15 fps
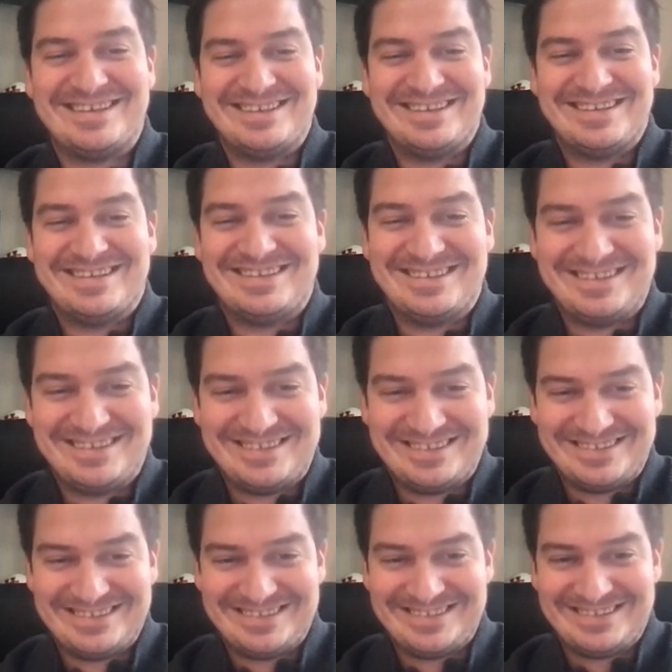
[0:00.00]

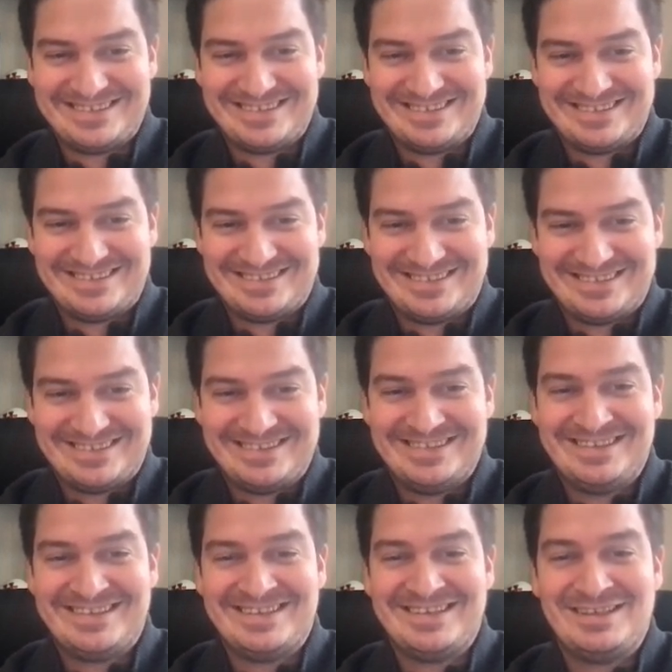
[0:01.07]

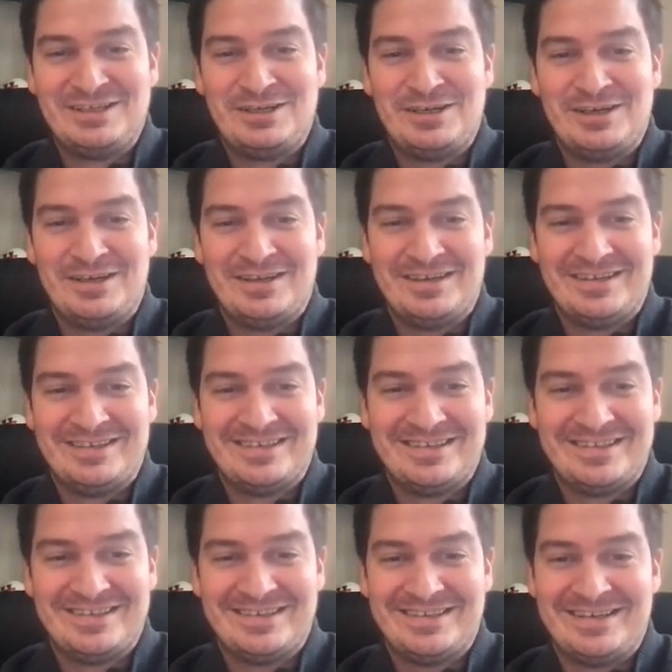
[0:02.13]

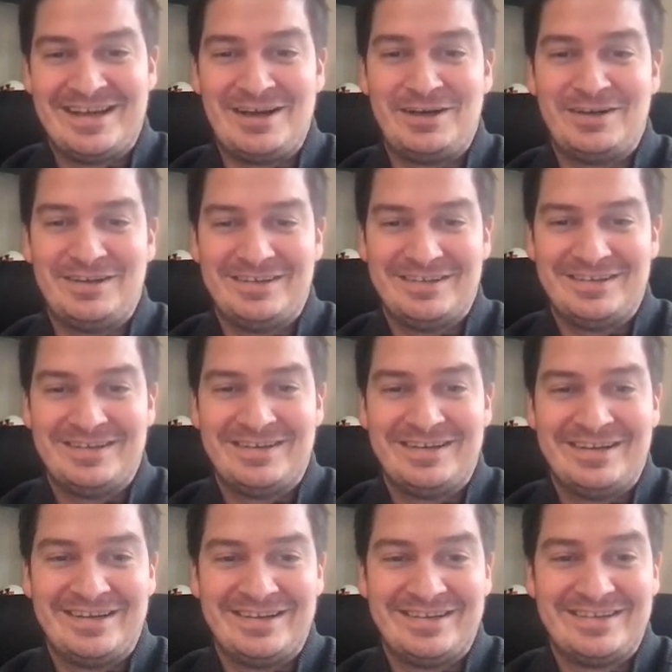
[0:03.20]

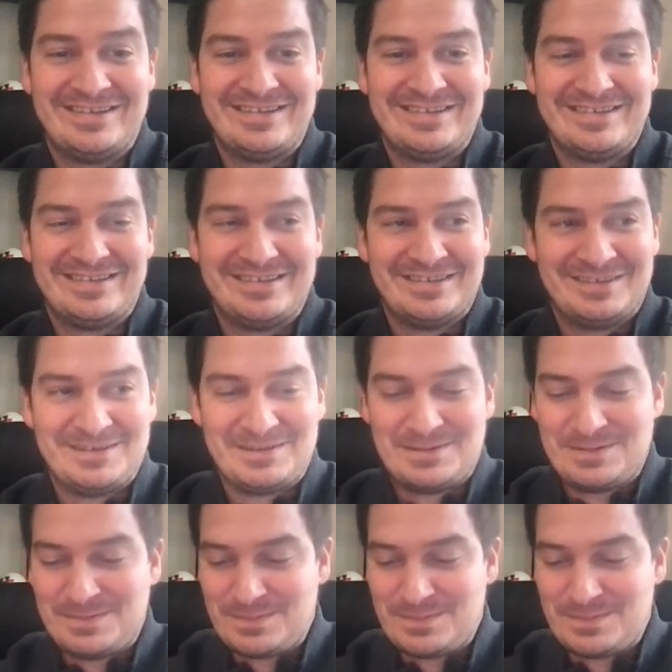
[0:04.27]
The person shown says nothing.